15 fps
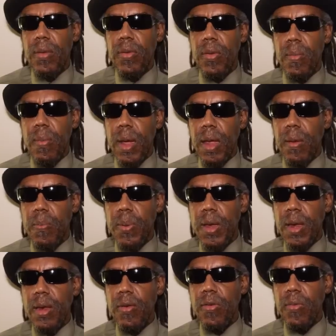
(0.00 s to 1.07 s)
to make
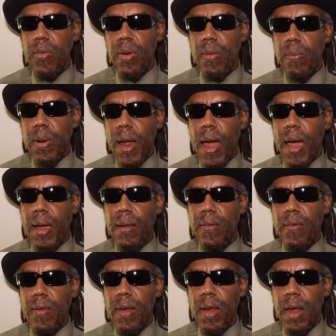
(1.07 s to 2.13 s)
peace with
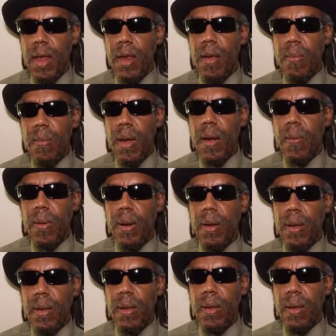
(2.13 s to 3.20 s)
blacks in
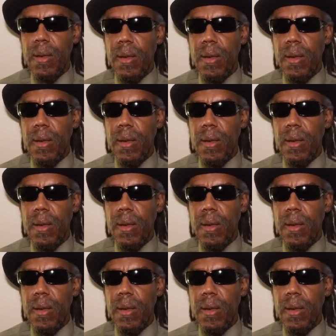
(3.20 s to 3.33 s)
America